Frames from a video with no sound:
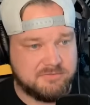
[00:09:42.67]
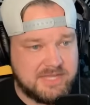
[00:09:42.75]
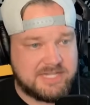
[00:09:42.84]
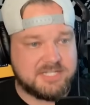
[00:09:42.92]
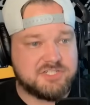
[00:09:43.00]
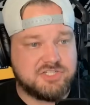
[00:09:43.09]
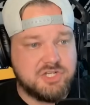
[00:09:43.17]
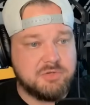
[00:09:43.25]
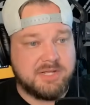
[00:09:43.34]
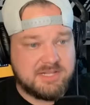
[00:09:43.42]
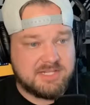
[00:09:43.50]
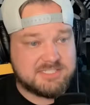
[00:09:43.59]
that is
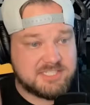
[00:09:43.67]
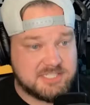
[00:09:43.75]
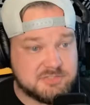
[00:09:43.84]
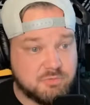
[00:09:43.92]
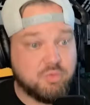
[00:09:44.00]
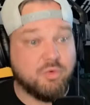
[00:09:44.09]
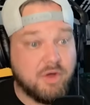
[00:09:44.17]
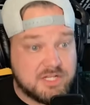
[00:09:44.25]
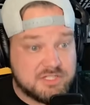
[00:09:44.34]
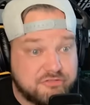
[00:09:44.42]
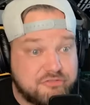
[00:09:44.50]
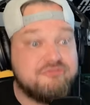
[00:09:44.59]
doing this is
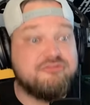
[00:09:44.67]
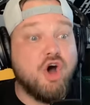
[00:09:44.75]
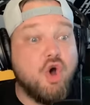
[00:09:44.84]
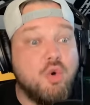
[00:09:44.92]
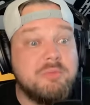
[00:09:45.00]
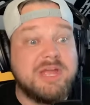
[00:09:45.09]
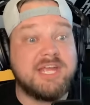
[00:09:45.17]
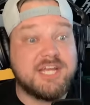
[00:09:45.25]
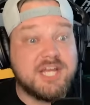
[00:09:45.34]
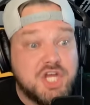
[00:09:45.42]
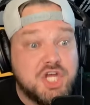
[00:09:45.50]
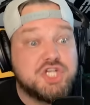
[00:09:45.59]
is foaming